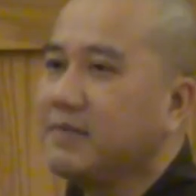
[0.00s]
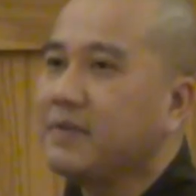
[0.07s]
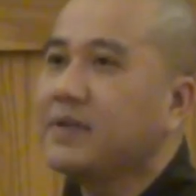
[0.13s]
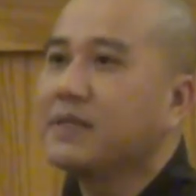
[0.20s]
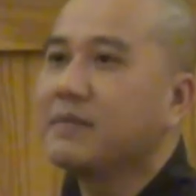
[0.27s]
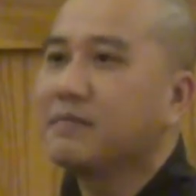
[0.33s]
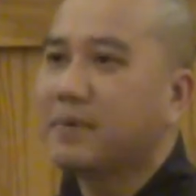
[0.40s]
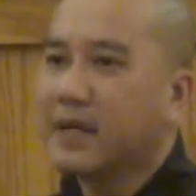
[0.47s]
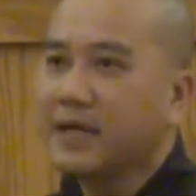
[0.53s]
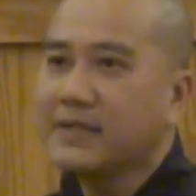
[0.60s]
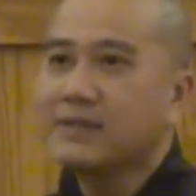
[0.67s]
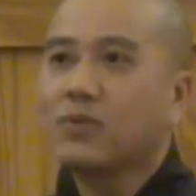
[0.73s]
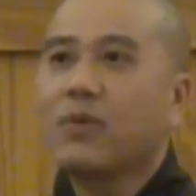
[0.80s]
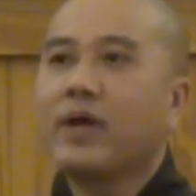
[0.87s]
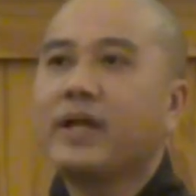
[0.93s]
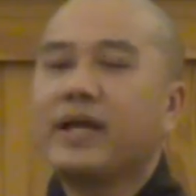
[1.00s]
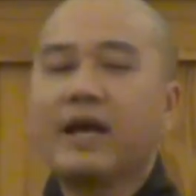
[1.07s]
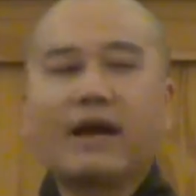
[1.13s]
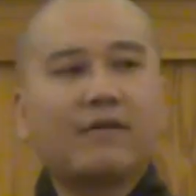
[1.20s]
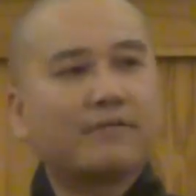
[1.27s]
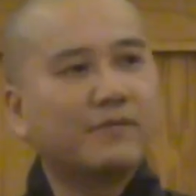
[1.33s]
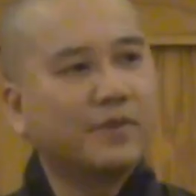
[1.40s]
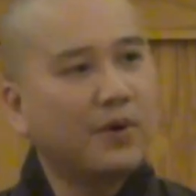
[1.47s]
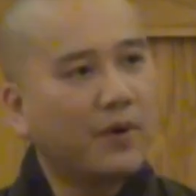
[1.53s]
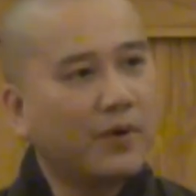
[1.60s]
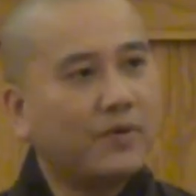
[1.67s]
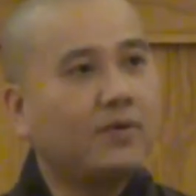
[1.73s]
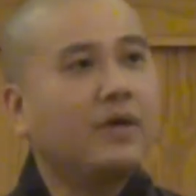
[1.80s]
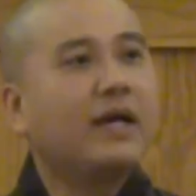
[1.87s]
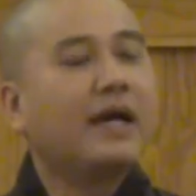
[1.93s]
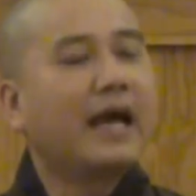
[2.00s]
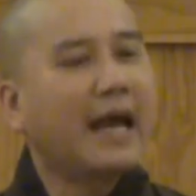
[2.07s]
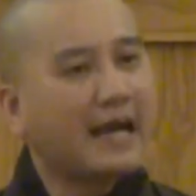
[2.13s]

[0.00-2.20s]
live in the place where they have no